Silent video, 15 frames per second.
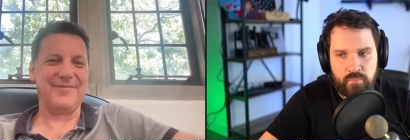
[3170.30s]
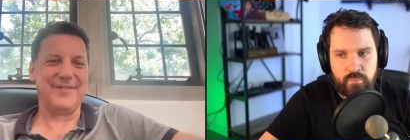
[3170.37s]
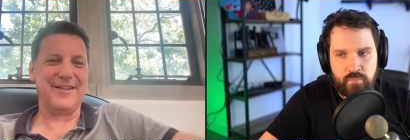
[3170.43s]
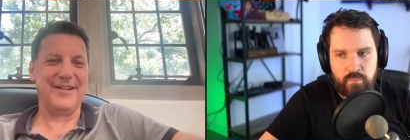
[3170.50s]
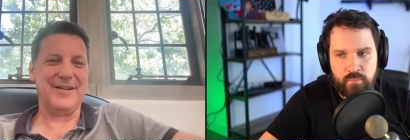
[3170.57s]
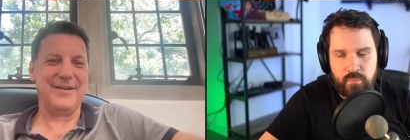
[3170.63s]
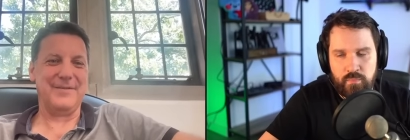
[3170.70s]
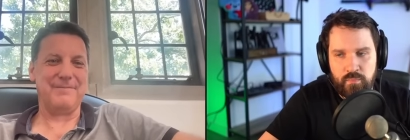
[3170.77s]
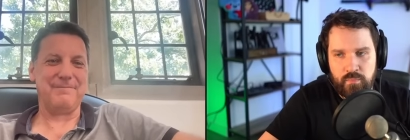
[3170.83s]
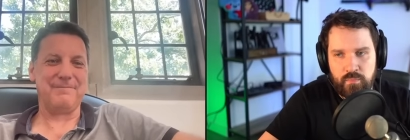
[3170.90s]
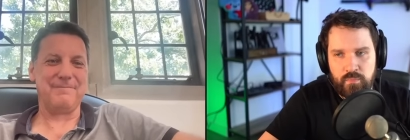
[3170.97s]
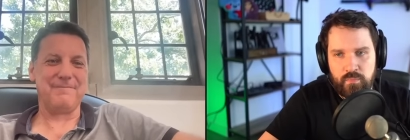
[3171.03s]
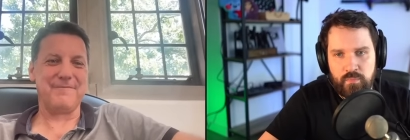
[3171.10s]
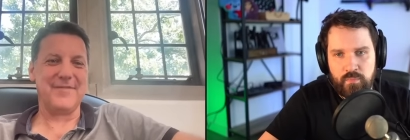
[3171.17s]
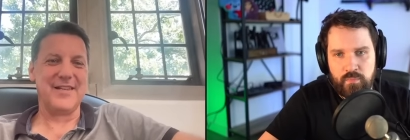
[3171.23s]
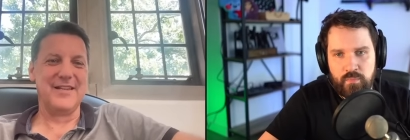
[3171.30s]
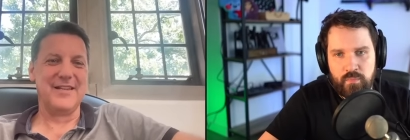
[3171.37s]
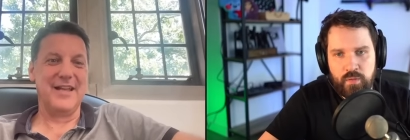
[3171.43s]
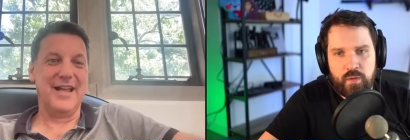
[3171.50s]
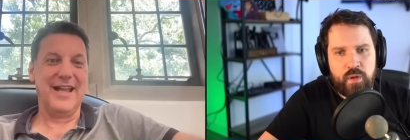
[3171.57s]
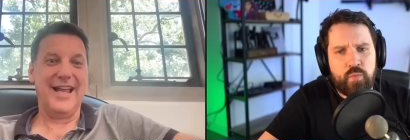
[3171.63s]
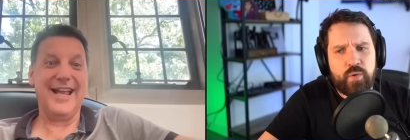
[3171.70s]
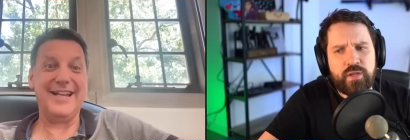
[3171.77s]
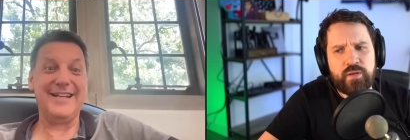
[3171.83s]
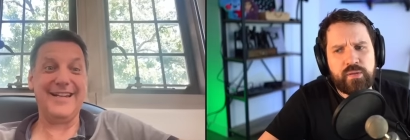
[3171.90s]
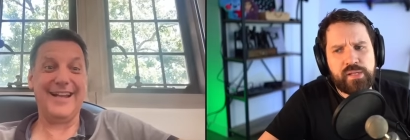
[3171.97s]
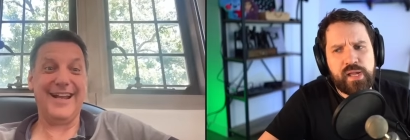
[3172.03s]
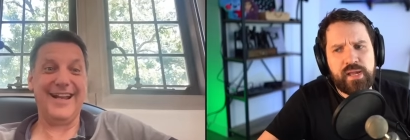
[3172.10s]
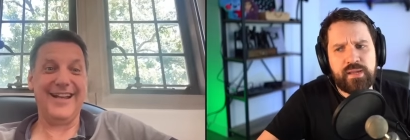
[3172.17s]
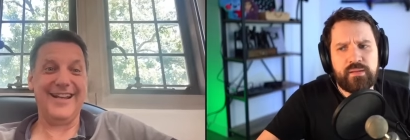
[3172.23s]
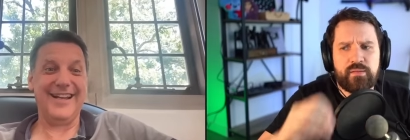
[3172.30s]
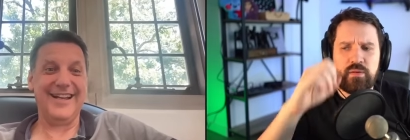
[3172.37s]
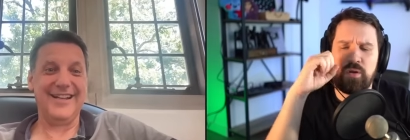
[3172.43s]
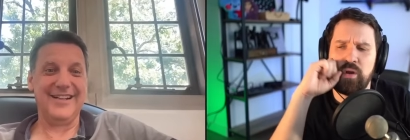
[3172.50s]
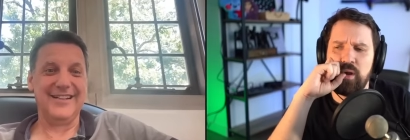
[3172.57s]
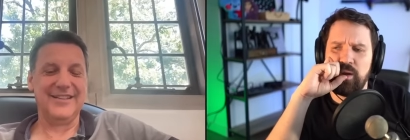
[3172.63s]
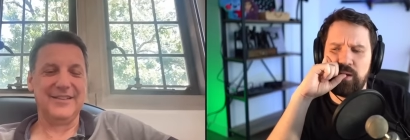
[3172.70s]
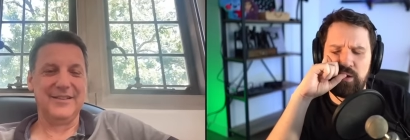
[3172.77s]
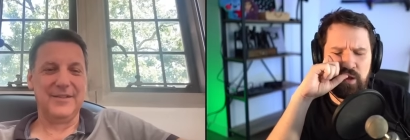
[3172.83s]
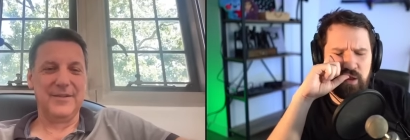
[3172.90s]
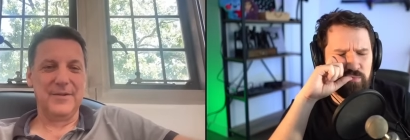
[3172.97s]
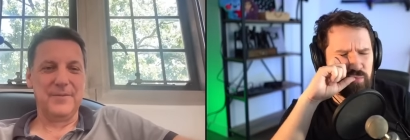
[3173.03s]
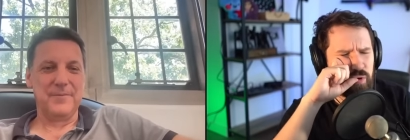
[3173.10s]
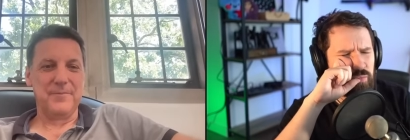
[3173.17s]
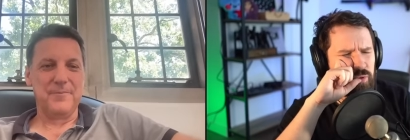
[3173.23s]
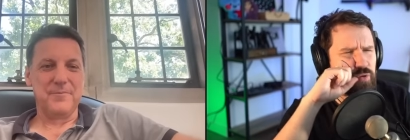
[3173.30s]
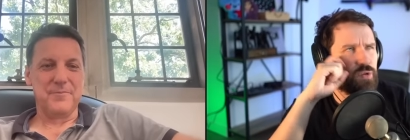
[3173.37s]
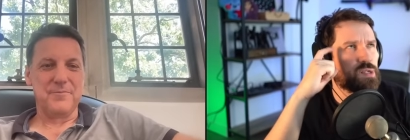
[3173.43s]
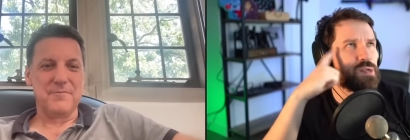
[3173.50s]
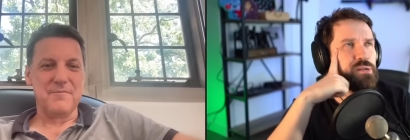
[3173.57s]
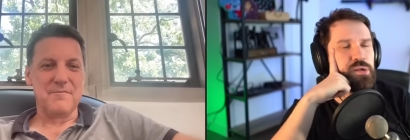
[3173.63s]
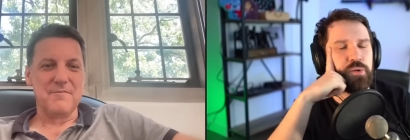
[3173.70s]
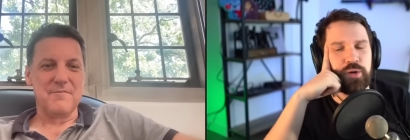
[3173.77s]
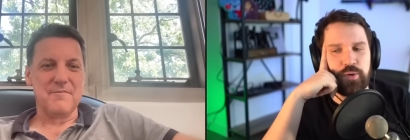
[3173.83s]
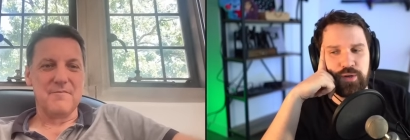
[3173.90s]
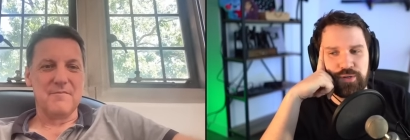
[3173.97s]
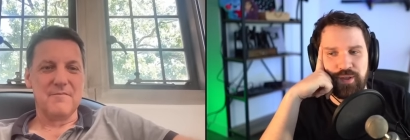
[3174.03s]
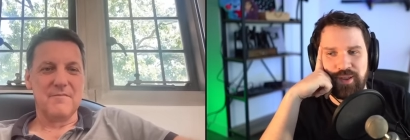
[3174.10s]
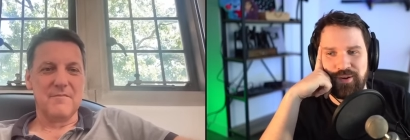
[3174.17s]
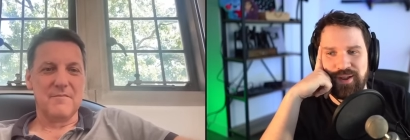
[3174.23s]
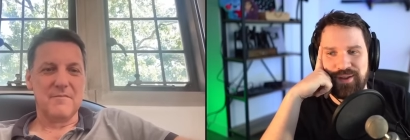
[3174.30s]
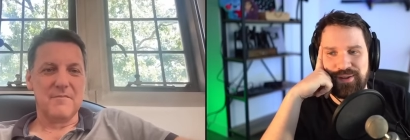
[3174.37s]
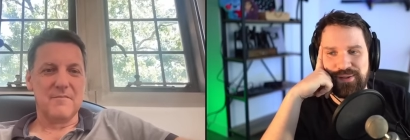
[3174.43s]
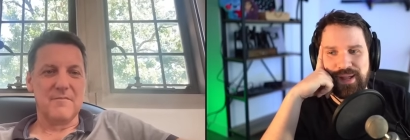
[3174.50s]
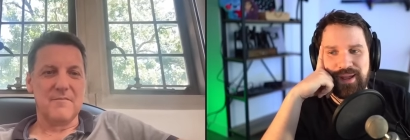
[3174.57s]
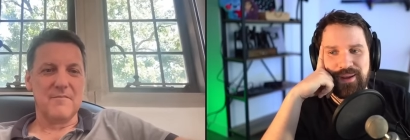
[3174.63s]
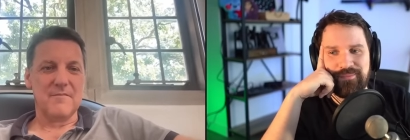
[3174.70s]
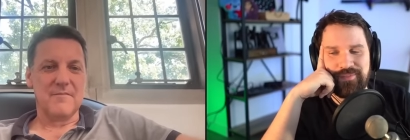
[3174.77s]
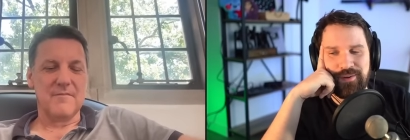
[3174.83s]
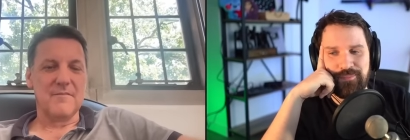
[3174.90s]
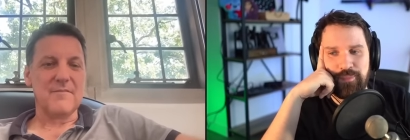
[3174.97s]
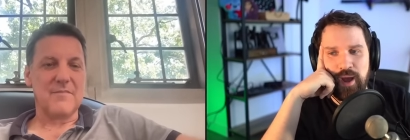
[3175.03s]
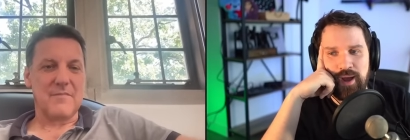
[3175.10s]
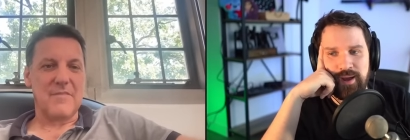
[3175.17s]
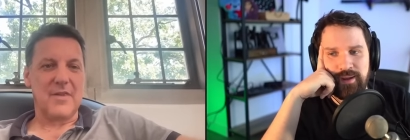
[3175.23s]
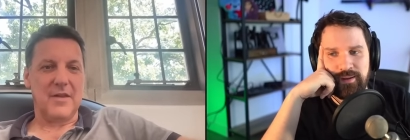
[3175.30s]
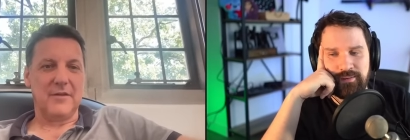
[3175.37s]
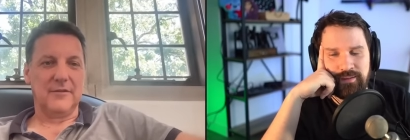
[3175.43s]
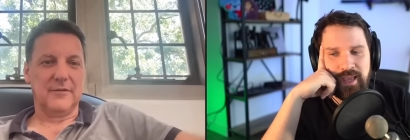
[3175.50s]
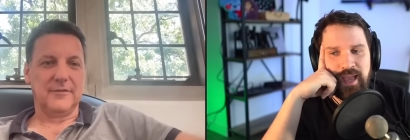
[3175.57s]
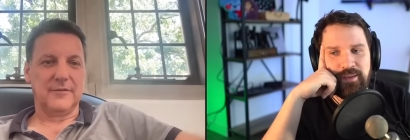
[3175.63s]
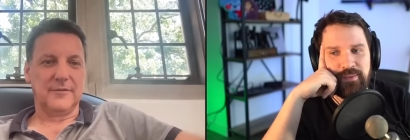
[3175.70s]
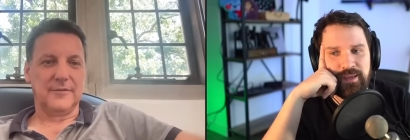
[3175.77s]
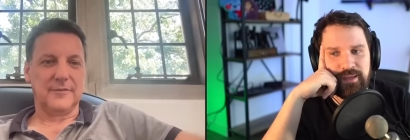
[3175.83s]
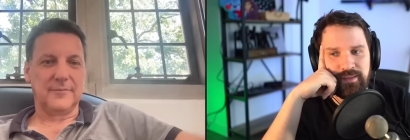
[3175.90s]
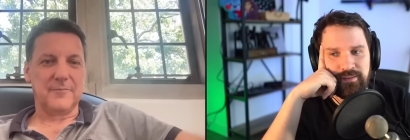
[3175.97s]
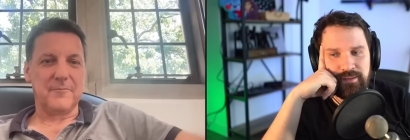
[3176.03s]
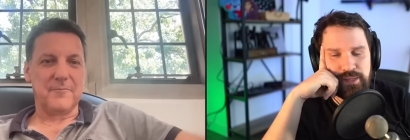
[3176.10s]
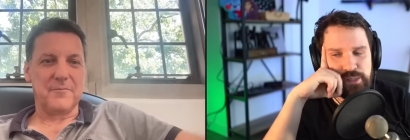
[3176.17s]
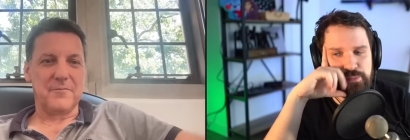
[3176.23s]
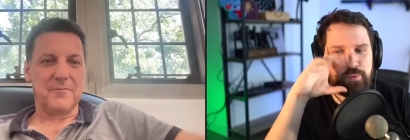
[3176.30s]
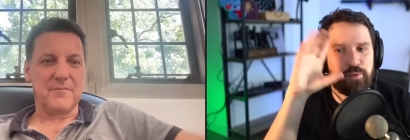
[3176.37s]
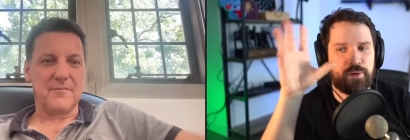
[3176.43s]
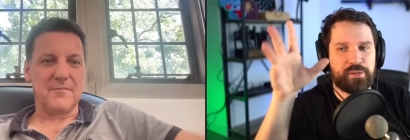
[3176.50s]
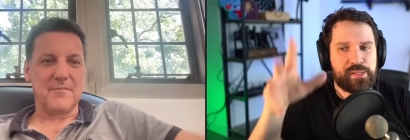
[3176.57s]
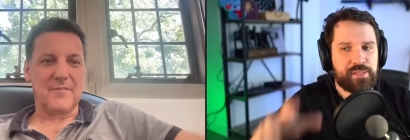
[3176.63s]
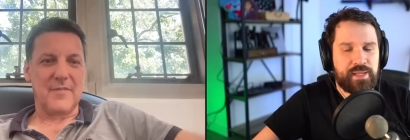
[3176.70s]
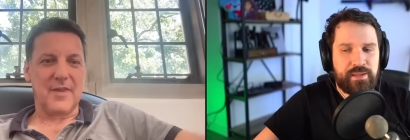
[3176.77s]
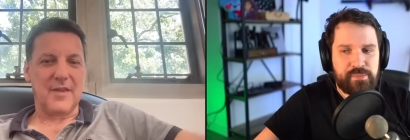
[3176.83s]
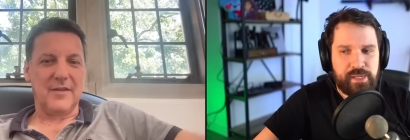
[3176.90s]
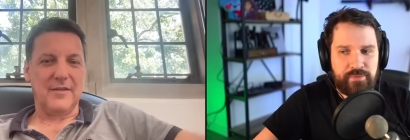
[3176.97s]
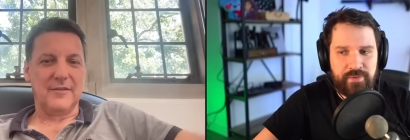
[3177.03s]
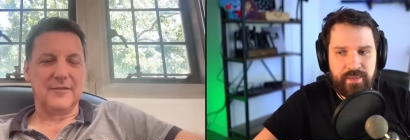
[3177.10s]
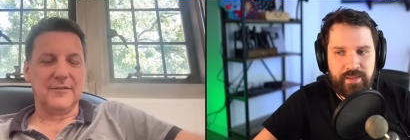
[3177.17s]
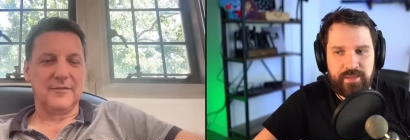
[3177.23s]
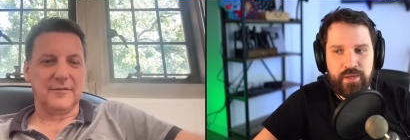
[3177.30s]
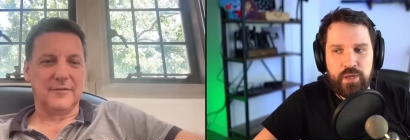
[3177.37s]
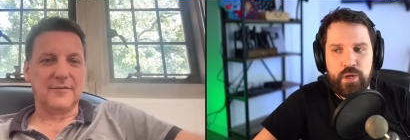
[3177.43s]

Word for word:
Speaker 1: Um, when you say, just here's a quick question on that, okay? Because I come from uh, gaming, esports, teams and everything.